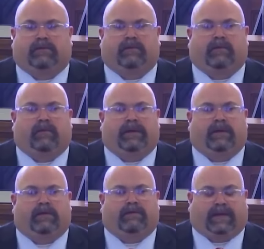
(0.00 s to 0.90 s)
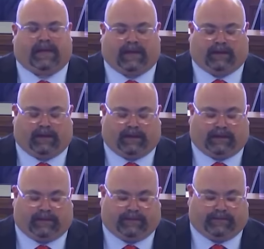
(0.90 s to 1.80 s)
through the window of a
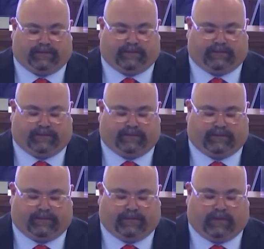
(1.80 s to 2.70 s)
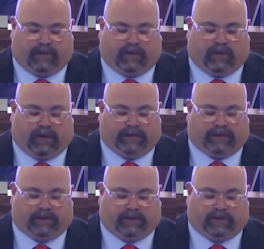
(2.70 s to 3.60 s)
Cadillac. Her
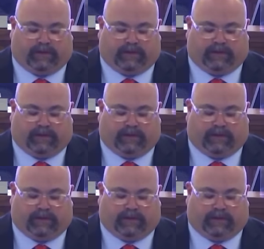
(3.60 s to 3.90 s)
hunter